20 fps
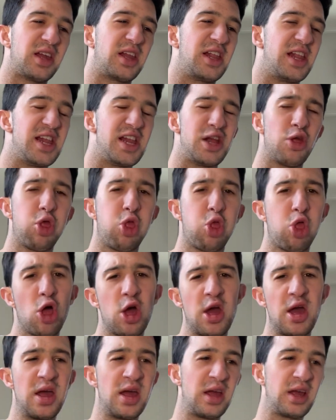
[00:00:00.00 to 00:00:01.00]
Keith
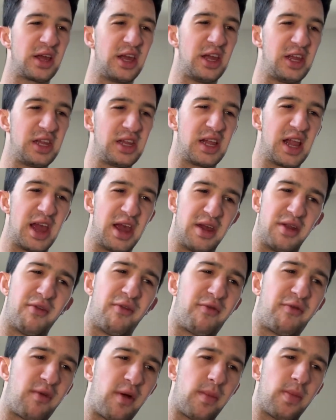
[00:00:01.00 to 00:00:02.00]
Kincaid
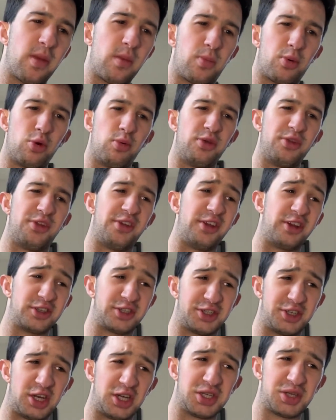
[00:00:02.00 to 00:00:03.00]
from the Bruins in
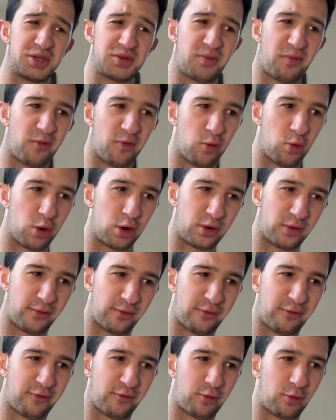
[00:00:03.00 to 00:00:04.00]
exchange for
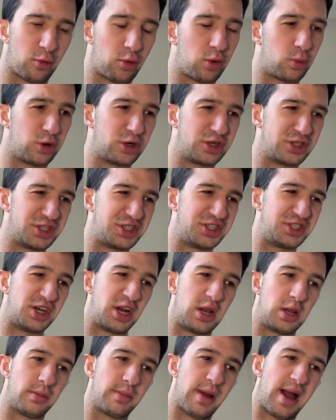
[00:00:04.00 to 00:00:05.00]
forward
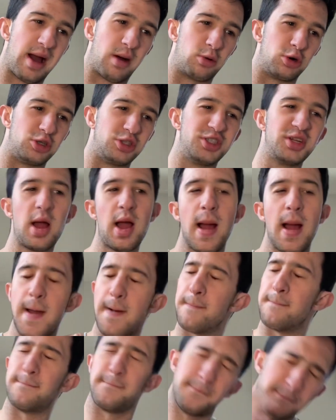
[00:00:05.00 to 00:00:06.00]
Shane Bowers.
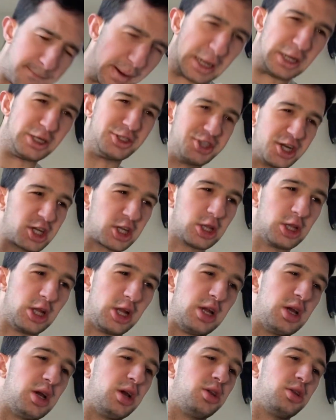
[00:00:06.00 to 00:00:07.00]

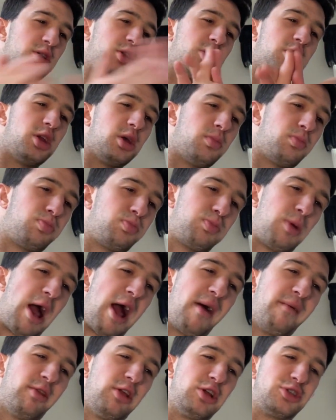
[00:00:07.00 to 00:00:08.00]
Basically, the
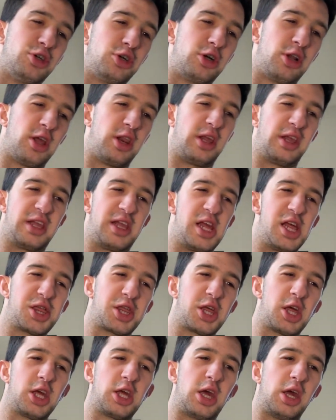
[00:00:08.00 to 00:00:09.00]
Avalanche are getting Keith
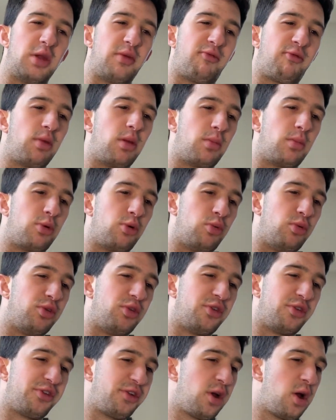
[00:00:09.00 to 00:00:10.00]
Kincaid from the
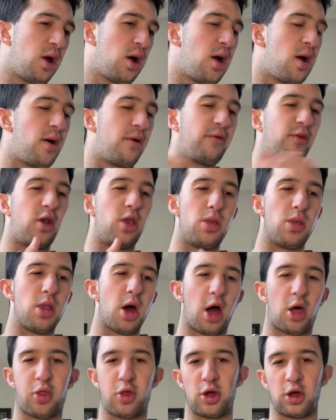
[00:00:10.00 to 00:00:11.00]
Bruins for
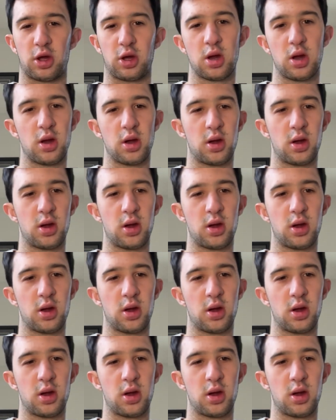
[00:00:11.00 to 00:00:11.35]
nothing.